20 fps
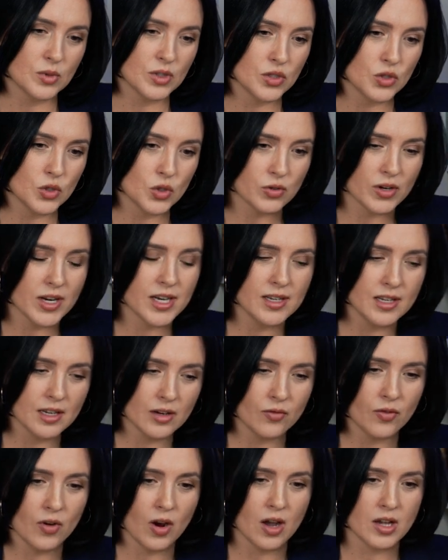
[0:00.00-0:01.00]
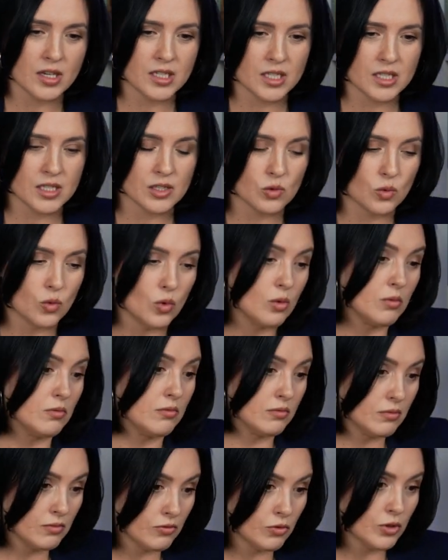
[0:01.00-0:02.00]
with Ukrainian fighters or,
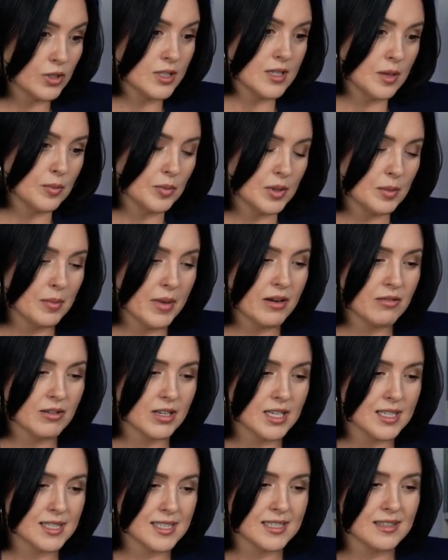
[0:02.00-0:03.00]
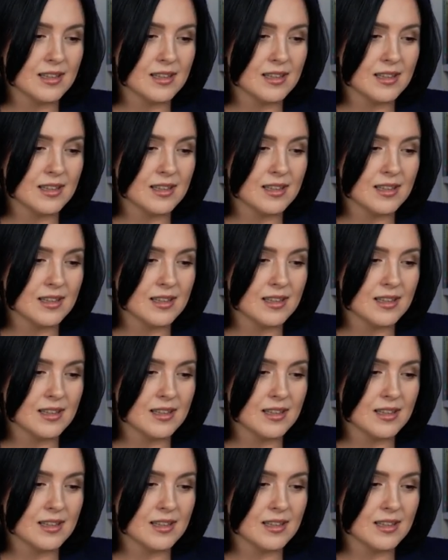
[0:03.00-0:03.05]
for example, Americans.